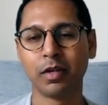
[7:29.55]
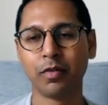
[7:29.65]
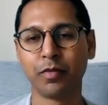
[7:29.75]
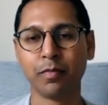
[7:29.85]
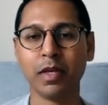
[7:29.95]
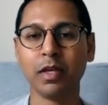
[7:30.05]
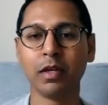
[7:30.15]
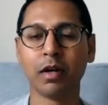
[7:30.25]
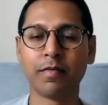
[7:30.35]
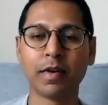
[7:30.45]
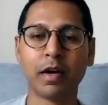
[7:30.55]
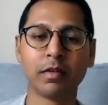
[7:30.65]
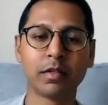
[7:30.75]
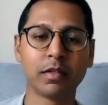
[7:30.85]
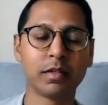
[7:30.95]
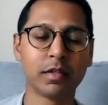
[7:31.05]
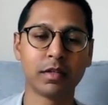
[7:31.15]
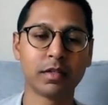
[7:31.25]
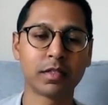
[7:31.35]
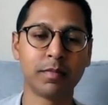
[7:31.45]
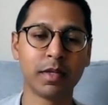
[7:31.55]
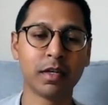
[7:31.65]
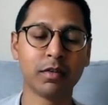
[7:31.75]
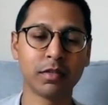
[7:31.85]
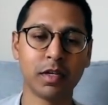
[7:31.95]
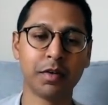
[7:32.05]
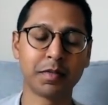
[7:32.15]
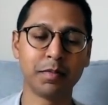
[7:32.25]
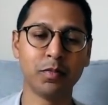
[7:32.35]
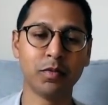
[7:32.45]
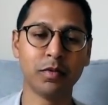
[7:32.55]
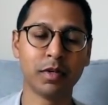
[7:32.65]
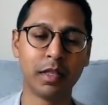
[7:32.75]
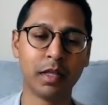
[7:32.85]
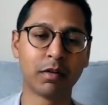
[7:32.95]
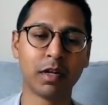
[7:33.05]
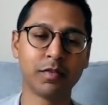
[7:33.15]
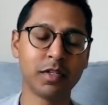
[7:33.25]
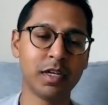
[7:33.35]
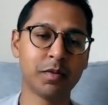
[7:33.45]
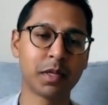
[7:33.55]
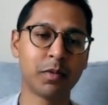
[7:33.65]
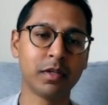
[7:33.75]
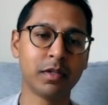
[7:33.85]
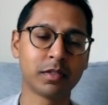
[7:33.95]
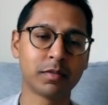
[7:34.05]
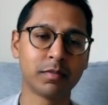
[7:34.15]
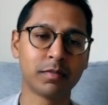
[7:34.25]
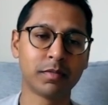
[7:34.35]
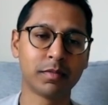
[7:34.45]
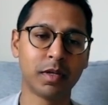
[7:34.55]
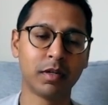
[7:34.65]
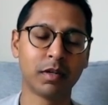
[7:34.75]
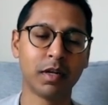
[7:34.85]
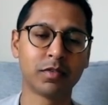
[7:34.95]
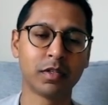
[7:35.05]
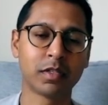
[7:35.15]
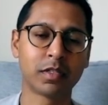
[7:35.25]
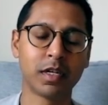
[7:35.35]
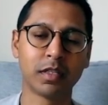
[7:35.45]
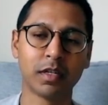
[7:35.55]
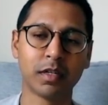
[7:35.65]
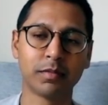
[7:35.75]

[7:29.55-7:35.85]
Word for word: for me, I found something else helps me more, and then I'd love to hear what that is and I'd love to understand that.